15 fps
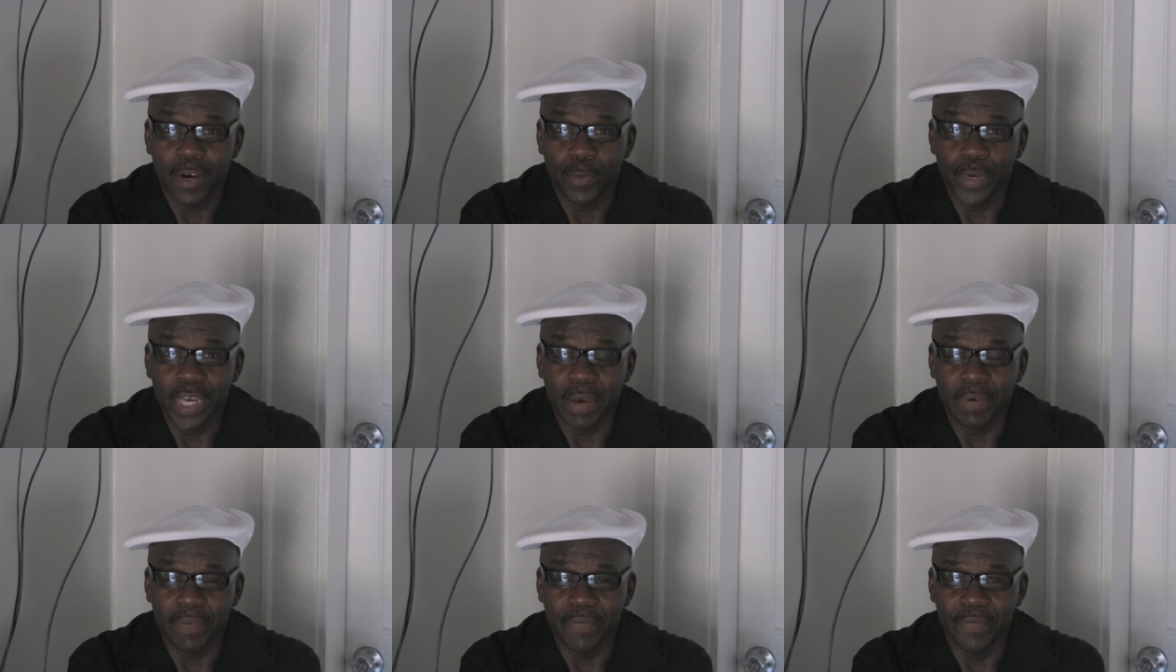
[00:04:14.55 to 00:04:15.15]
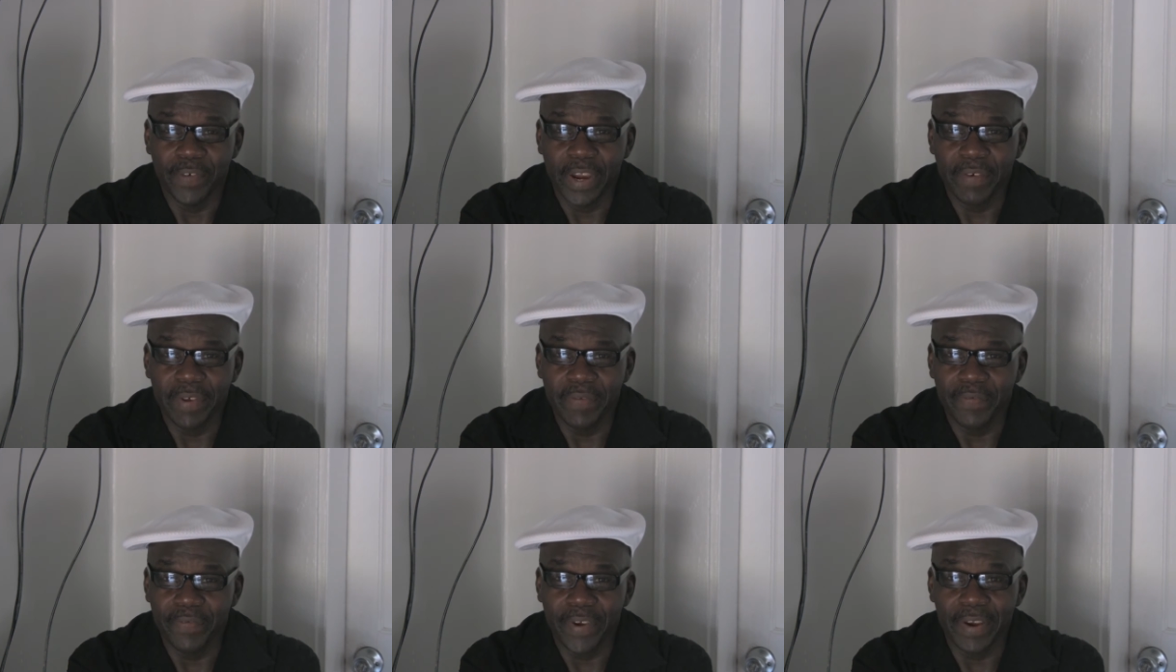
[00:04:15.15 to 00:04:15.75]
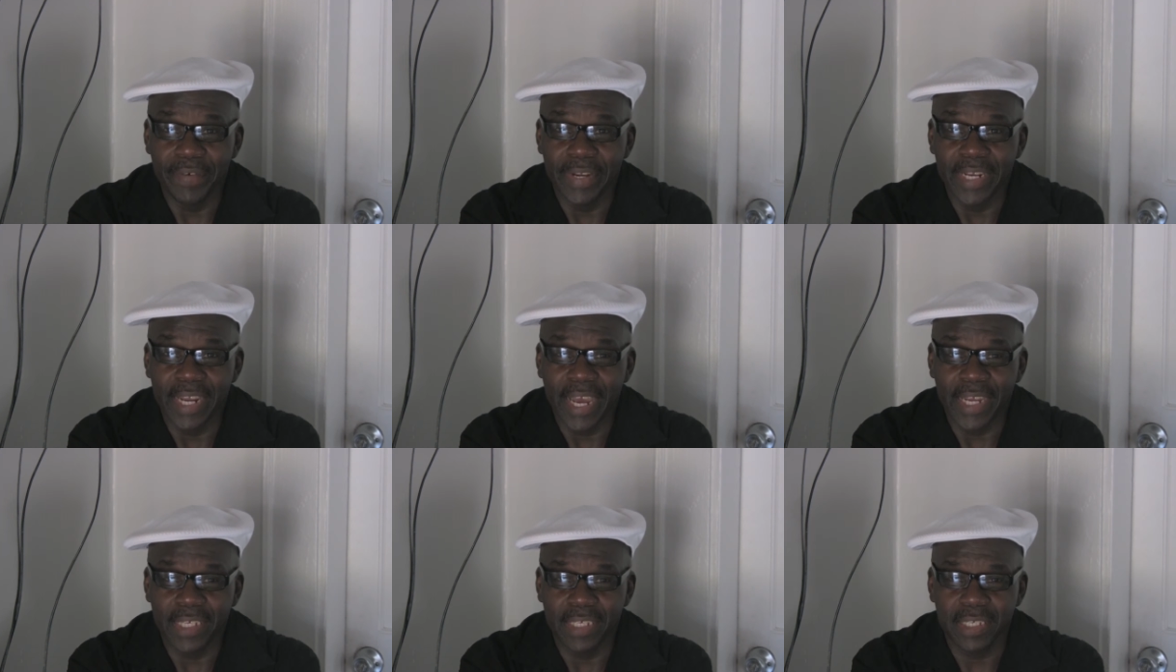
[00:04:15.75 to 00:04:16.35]
We have a very, very
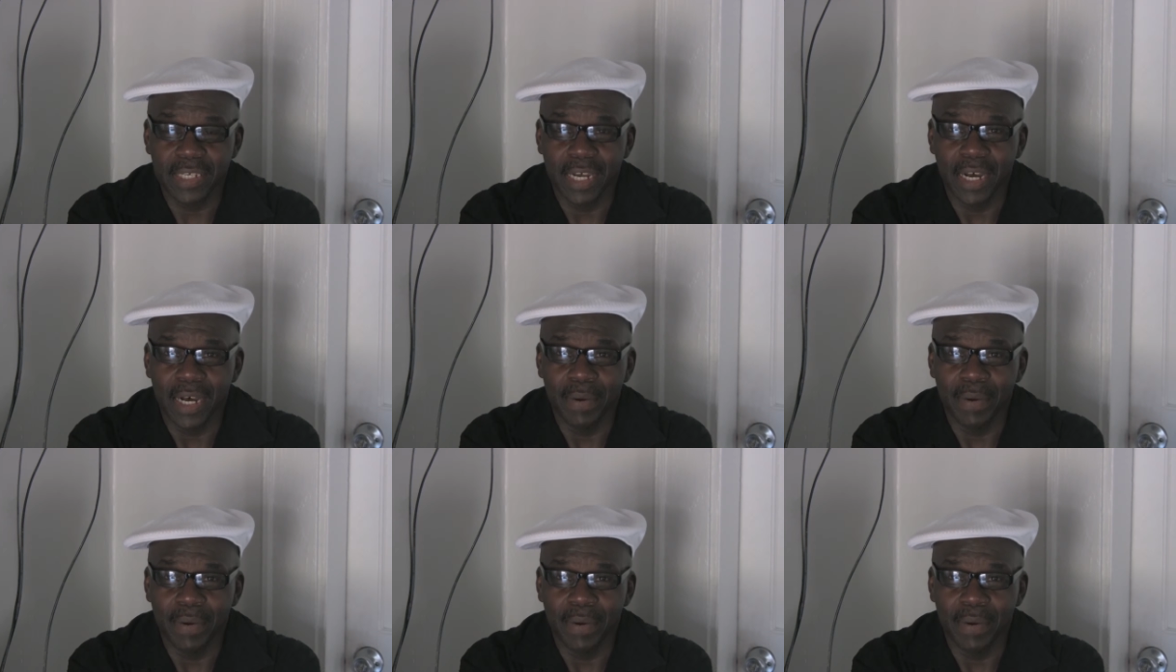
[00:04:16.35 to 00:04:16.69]
nice